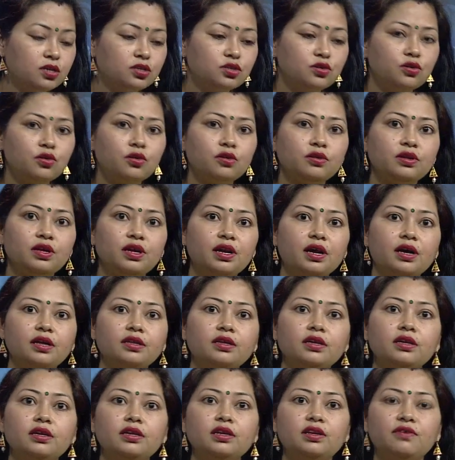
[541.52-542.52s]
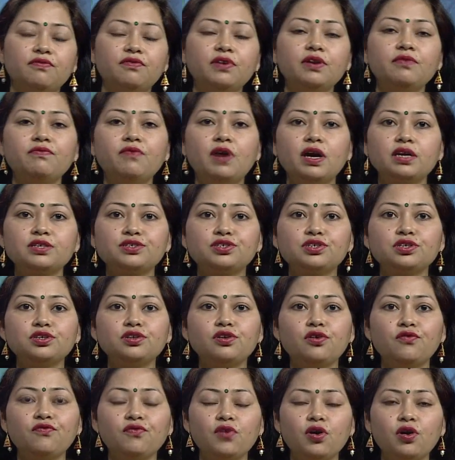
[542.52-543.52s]
So, there are the different function
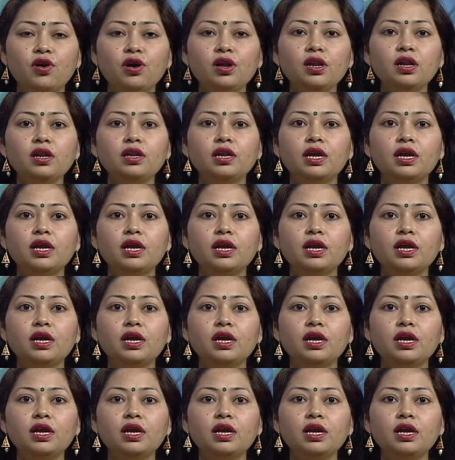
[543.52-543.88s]
of all